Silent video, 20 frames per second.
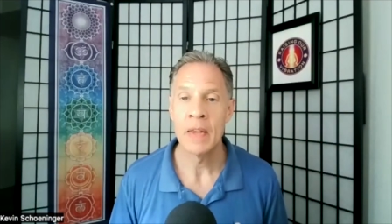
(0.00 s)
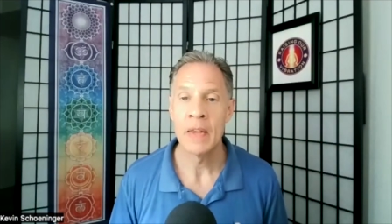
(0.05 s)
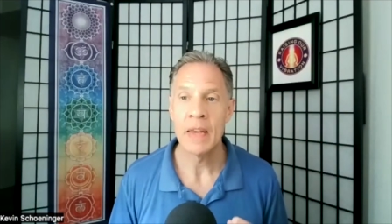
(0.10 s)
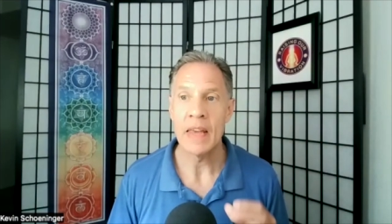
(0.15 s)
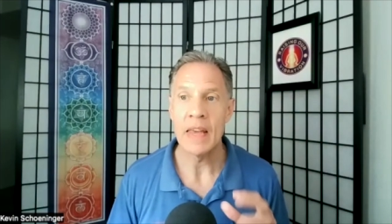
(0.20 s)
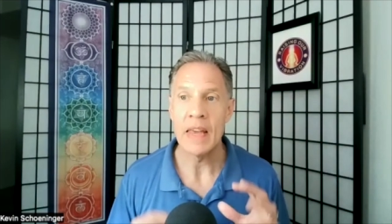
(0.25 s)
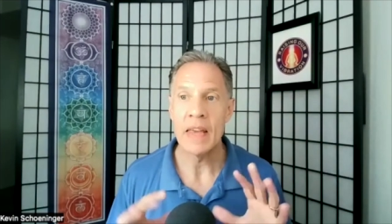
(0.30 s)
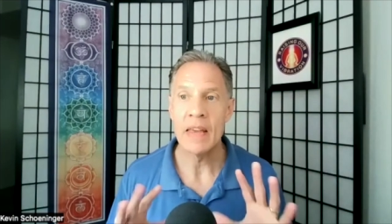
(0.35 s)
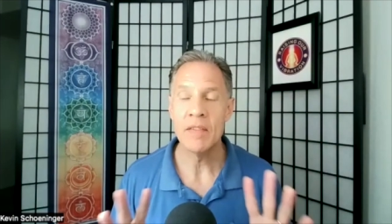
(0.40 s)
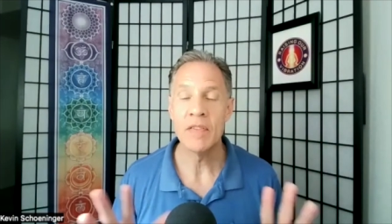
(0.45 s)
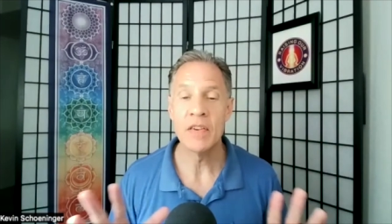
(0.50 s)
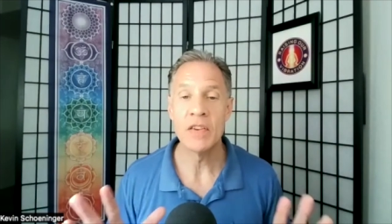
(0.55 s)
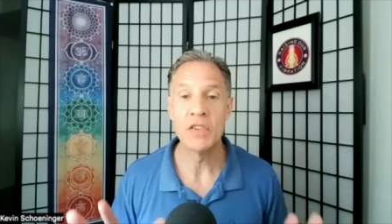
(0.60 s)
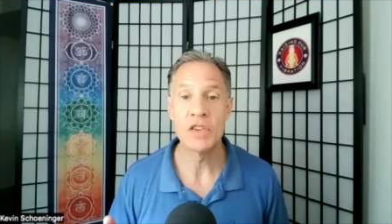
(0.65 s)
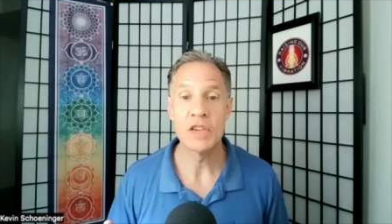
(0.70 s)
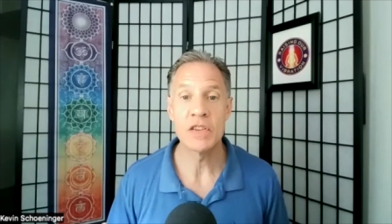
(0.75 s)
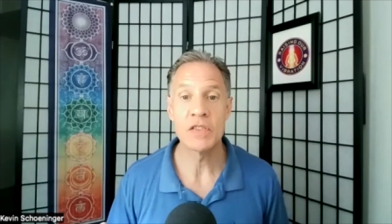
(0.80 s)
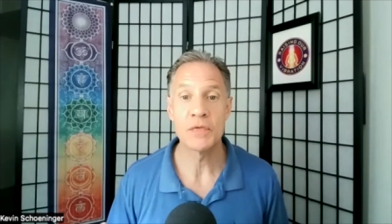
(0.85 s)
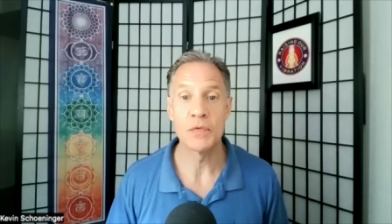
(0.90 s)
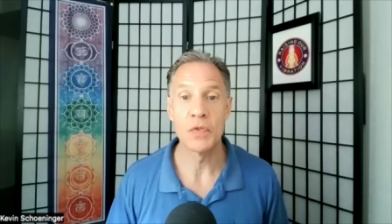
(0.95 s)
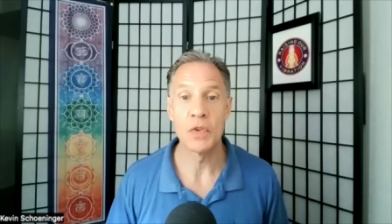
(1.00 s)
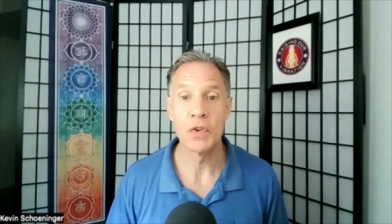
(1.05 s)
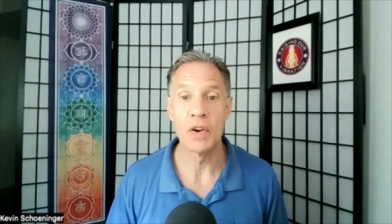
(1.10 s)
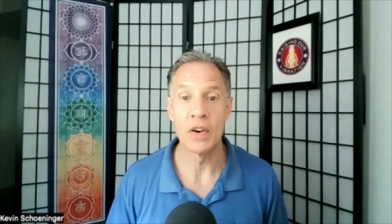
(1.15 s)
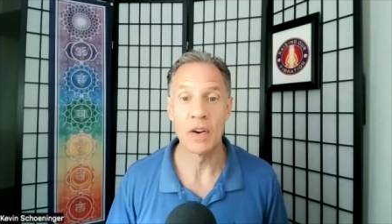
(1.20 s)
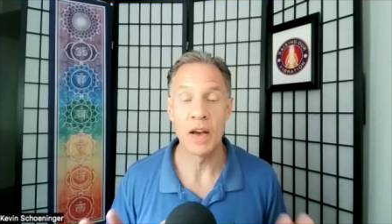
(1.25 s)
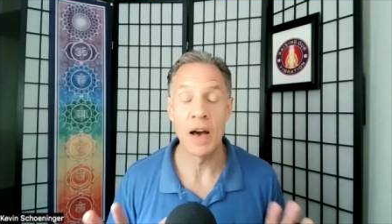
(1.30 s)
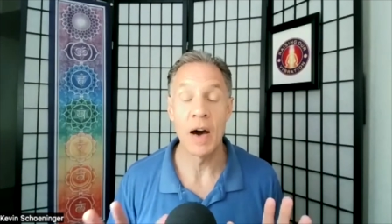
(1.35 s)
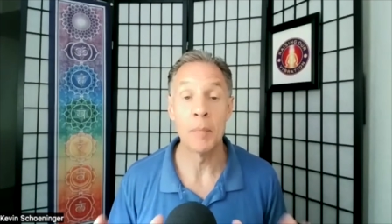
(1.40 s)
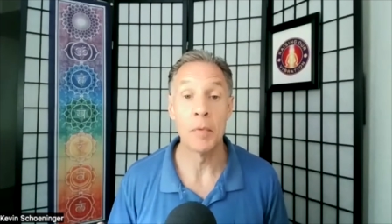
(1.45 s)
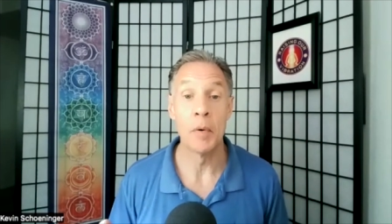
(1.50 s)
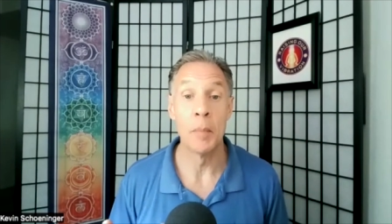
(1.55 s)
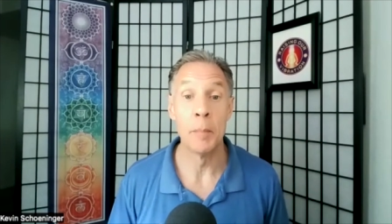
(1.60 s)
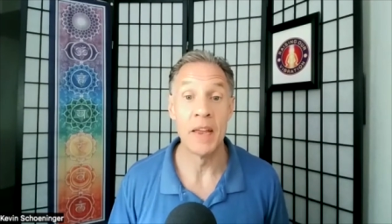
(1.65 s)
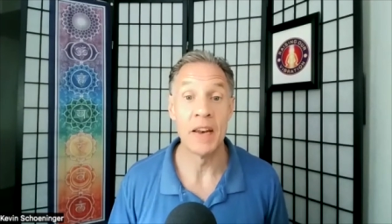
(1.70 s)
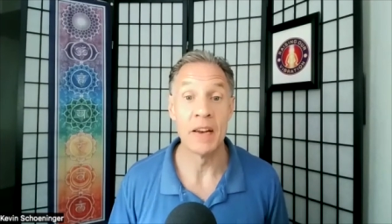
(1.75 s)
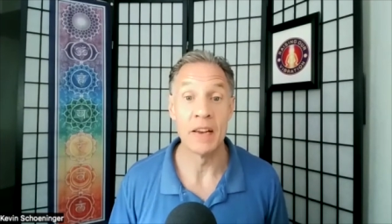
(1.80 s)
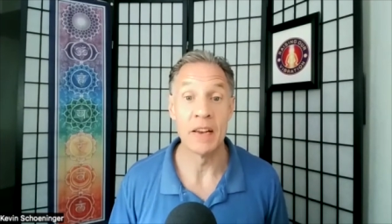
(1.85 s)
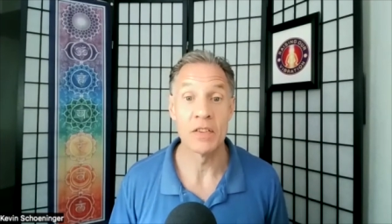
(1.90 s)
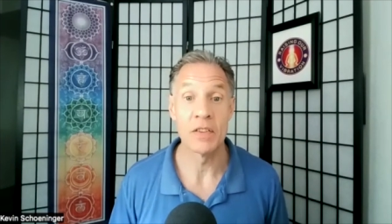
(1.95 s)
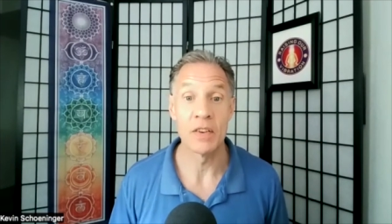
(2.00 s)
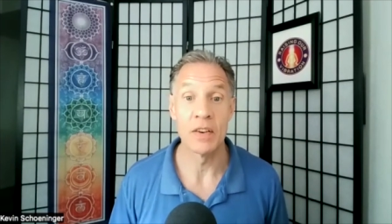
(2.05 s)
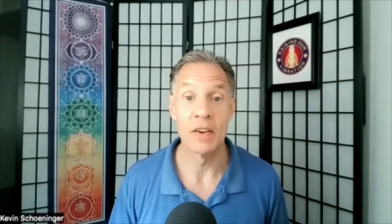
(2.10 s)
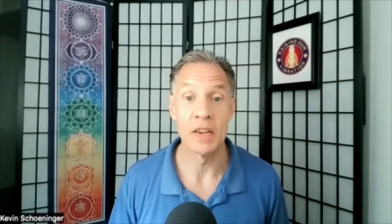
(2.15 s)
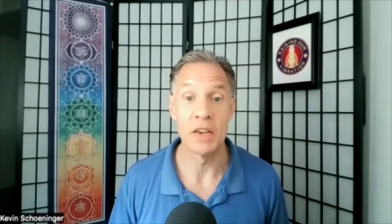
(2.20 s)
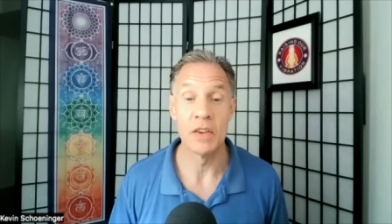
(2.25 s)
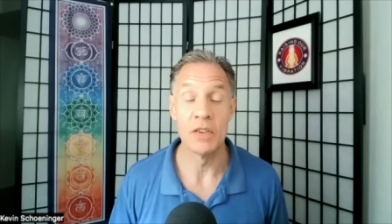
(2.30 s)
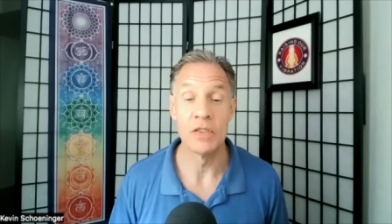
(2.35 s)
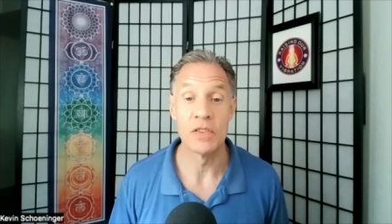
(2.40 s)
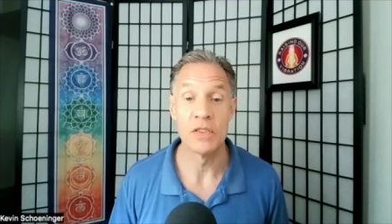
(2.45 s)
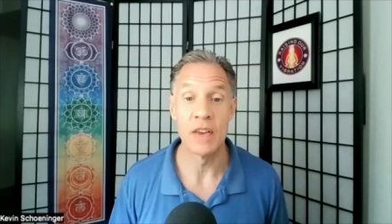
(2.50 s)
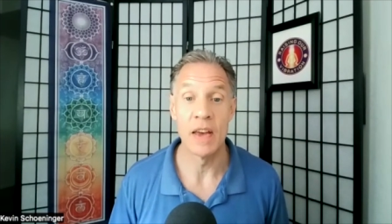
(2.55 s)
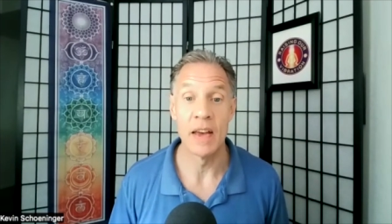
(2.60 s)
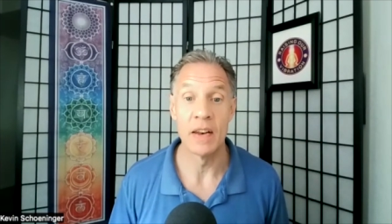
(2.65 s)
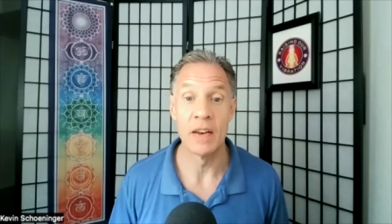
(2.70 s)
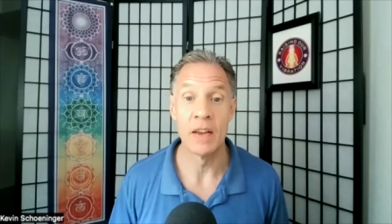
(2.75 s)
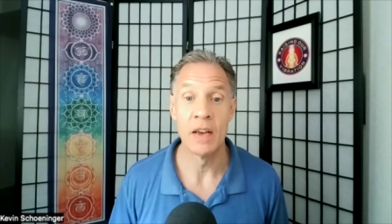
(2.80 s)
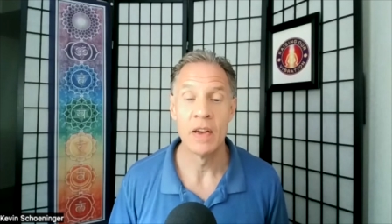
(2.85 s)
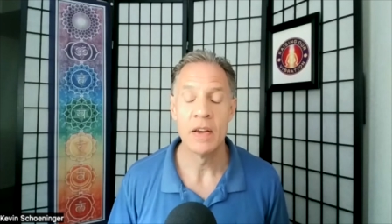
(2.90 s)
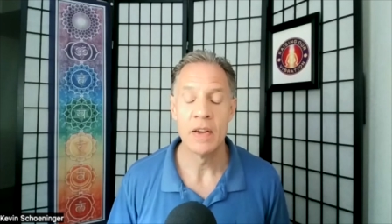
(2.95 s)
even just for a couple minutes, like you said,